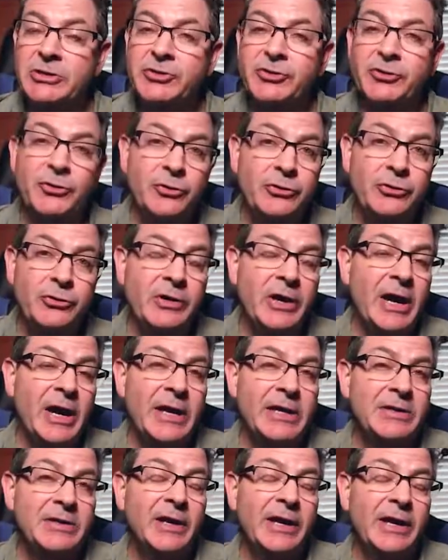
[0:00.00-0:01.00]
screw you
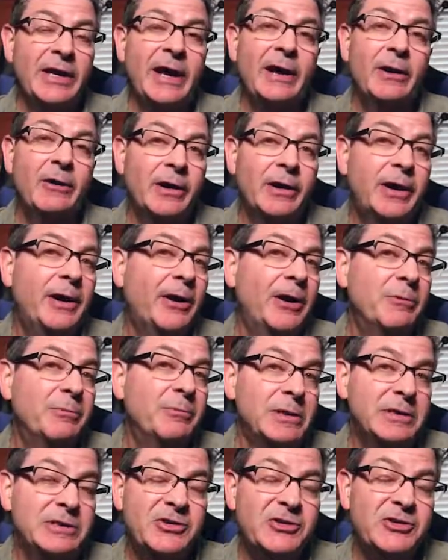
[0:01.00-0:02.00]
guys, like Eric
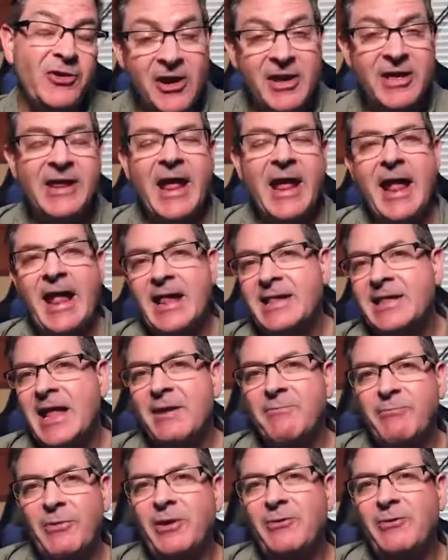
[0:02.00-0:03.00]
Cartman, screw you guys,
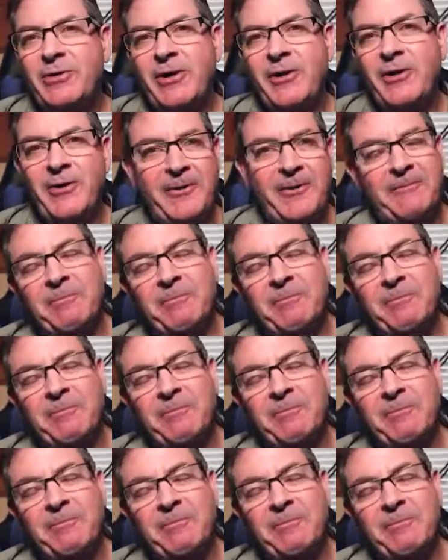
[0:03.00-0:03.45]
I'm going home.